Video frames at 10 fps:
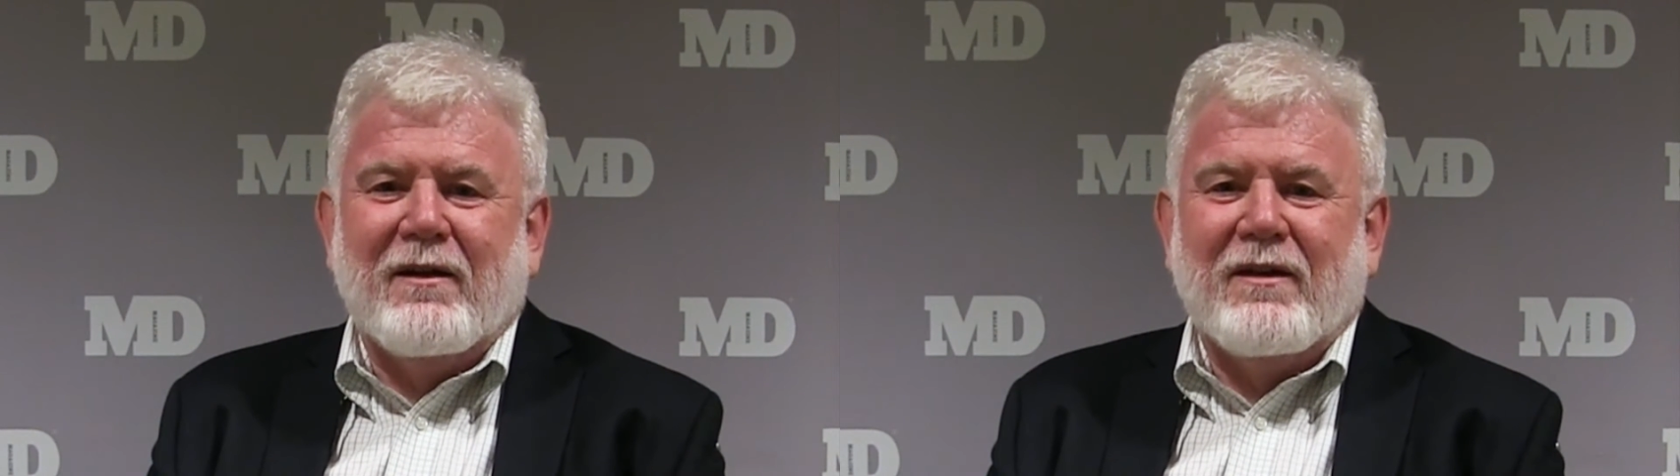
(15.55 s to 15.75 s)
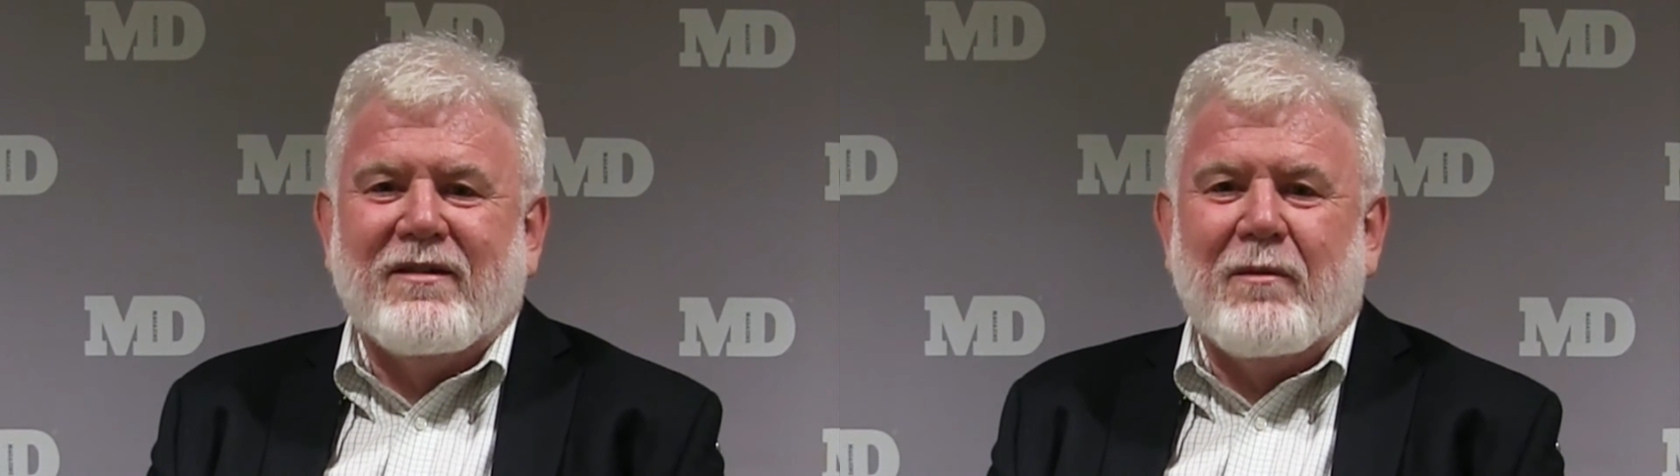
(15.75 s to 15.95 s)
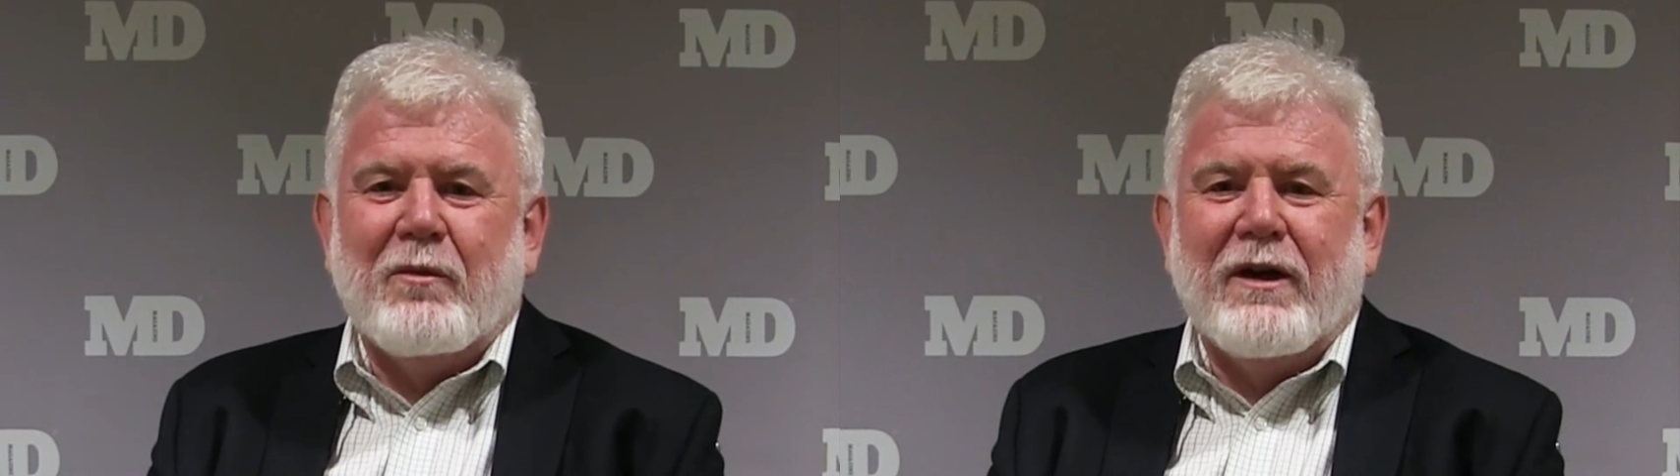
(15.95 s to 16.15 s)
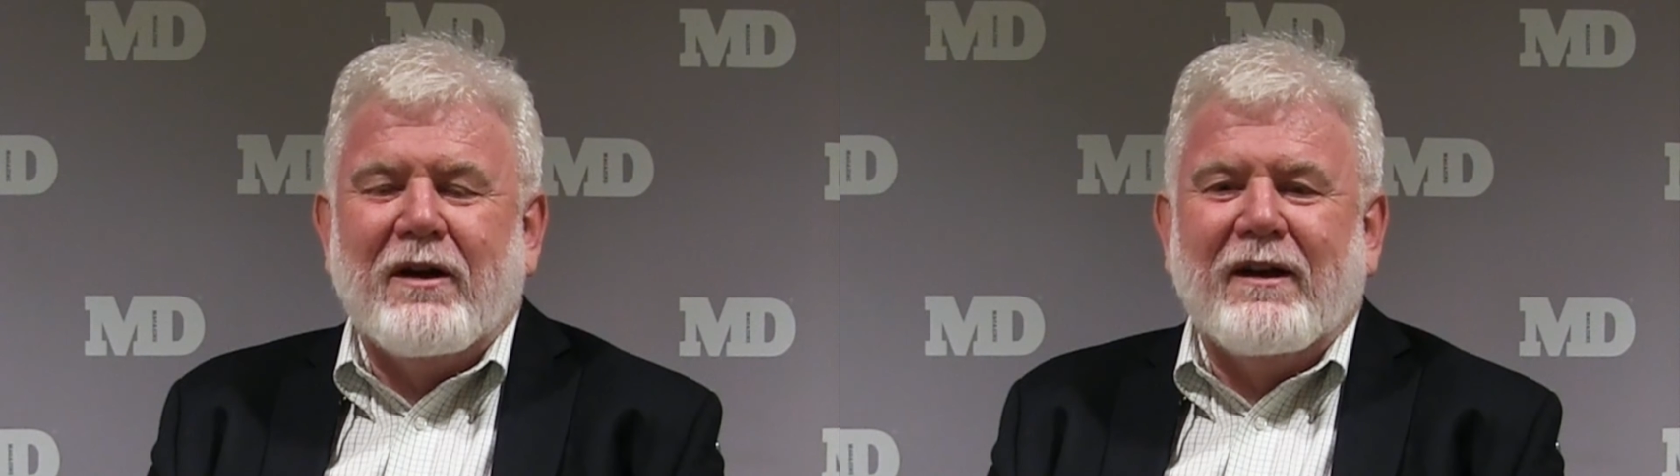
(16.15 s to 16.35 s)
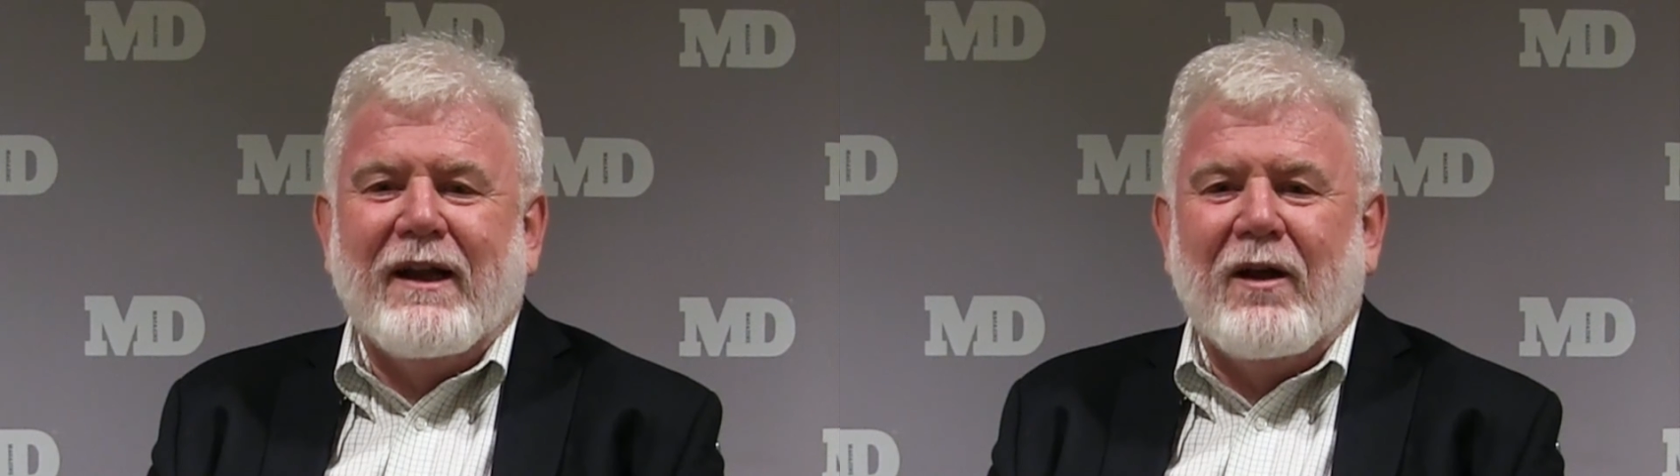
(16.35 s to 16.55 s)
somewhere
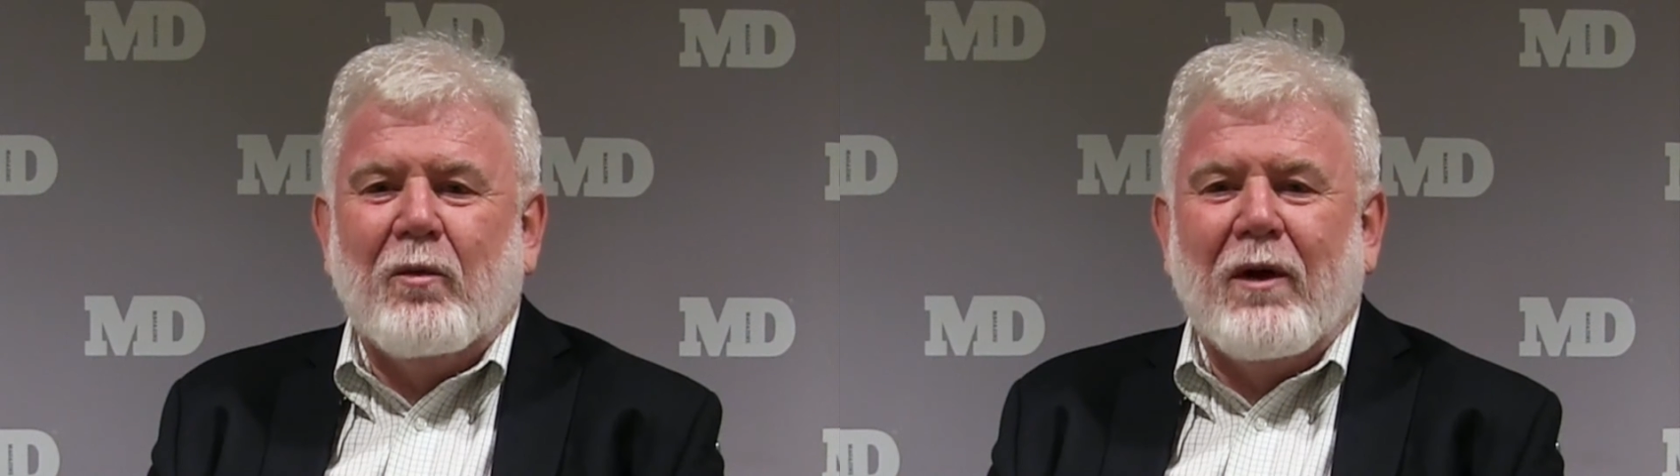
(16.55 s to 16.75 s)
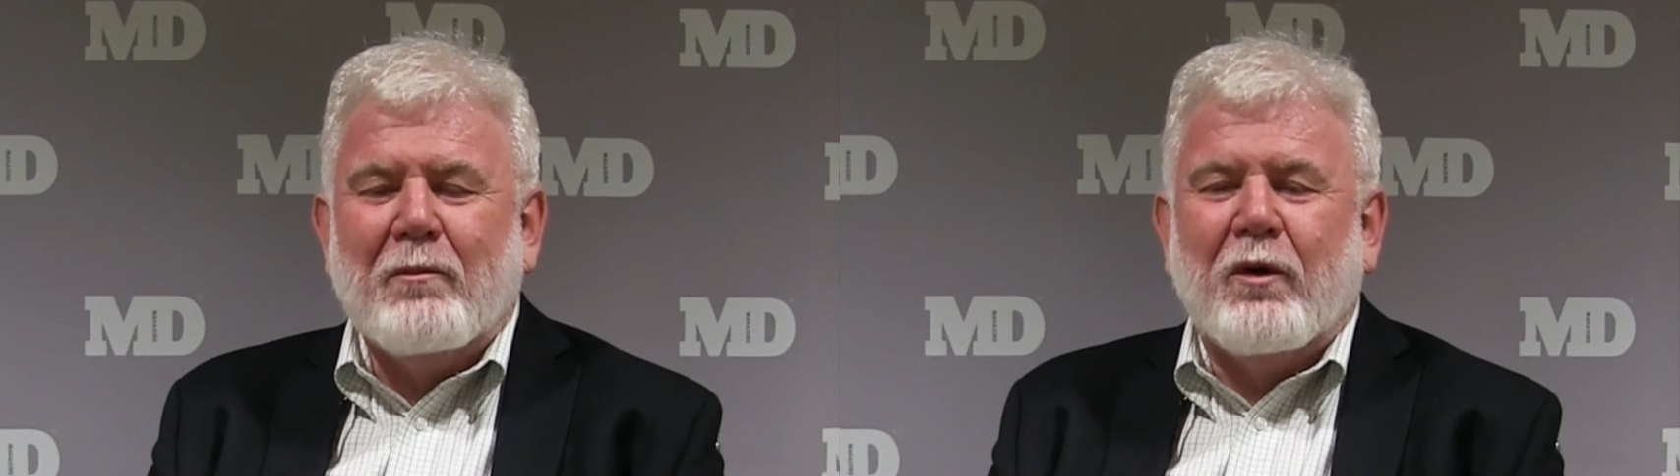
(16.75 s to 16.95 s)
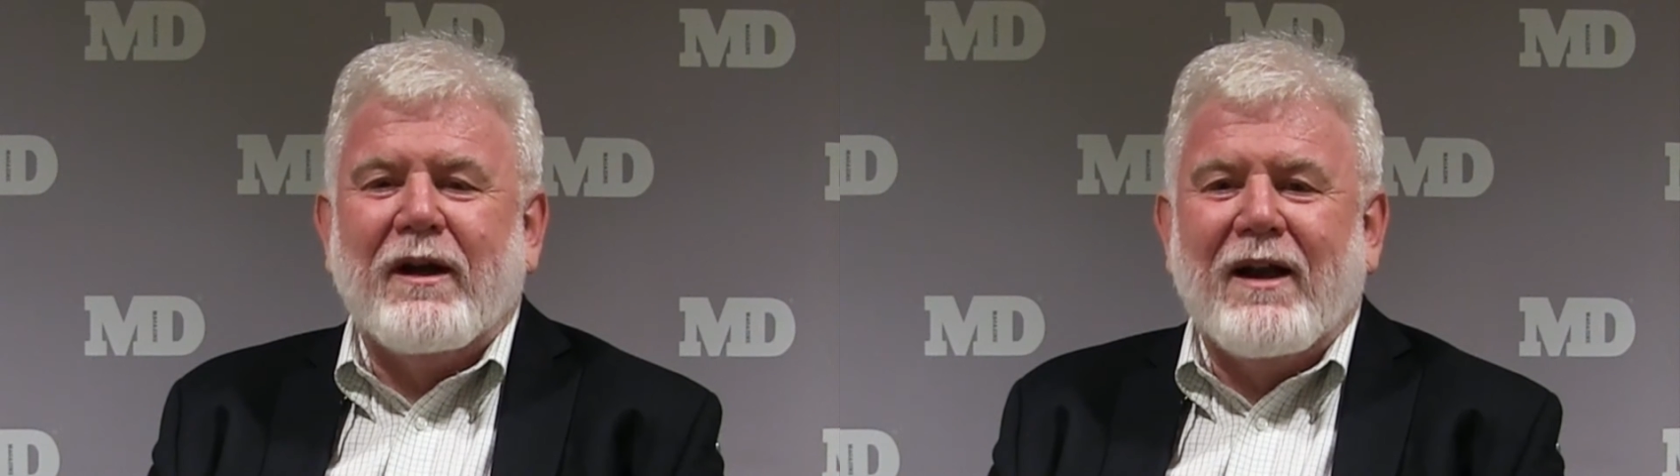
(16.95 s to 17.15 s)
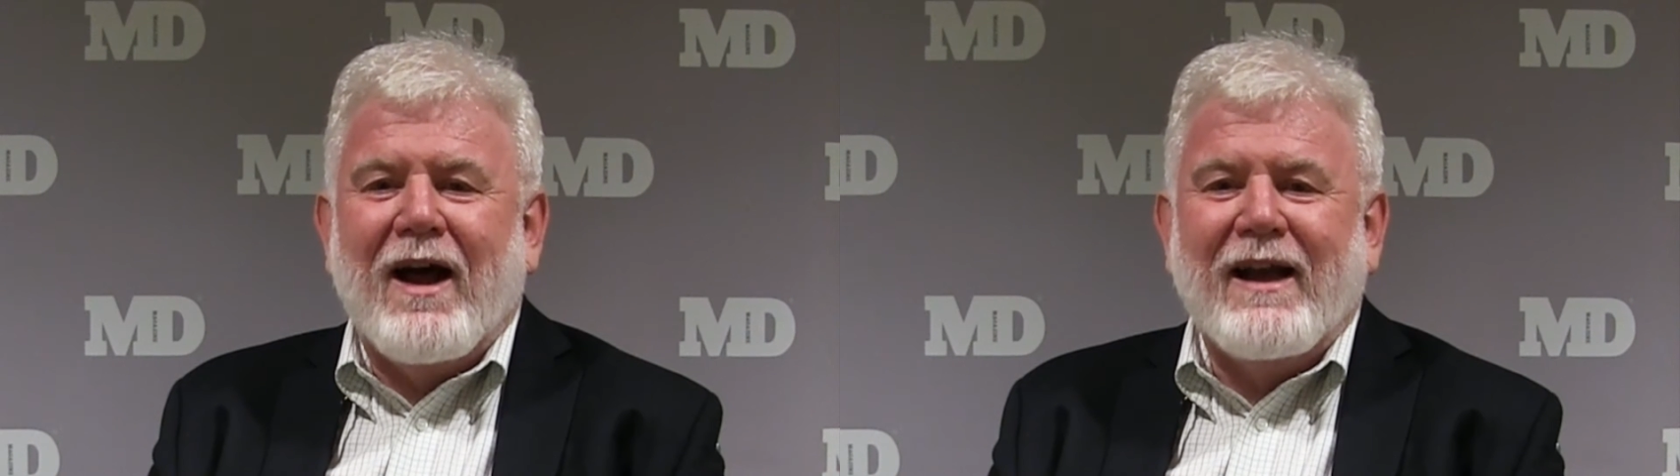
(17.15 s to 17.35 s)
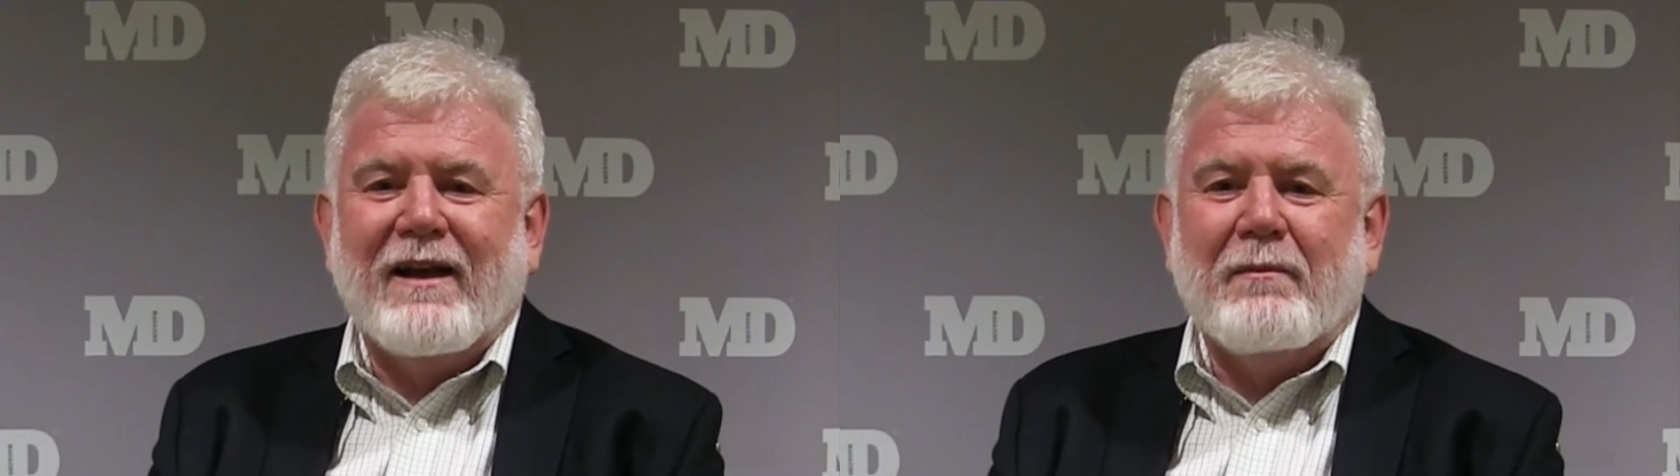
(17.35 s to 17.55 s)
near
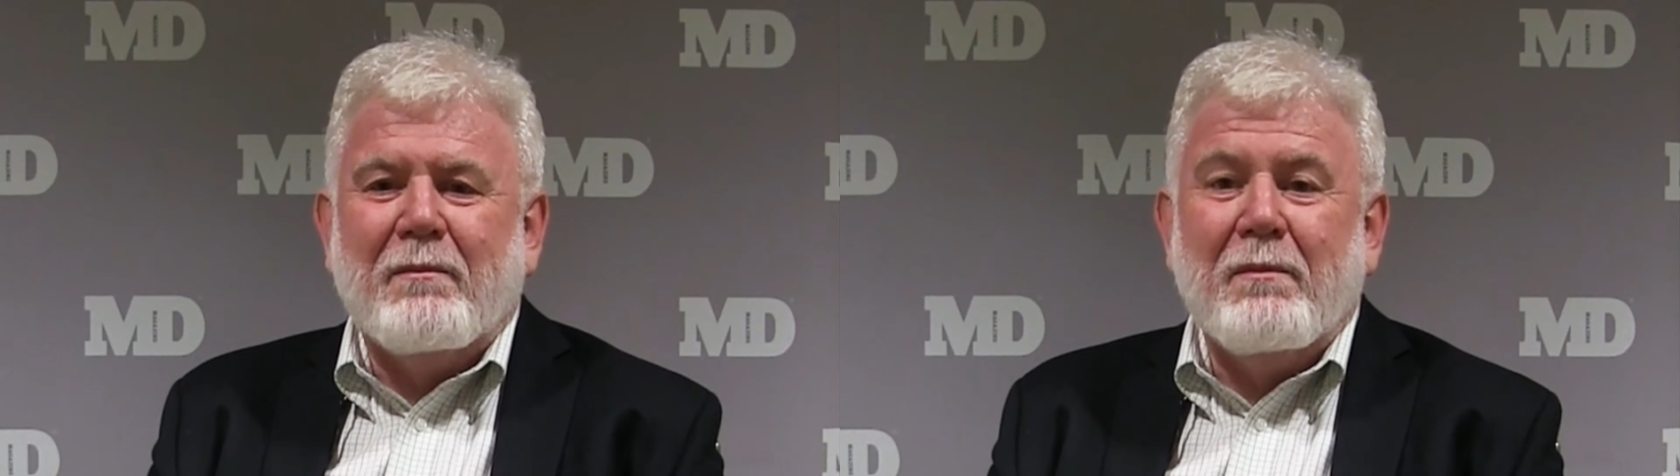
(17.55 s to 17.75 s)
1.9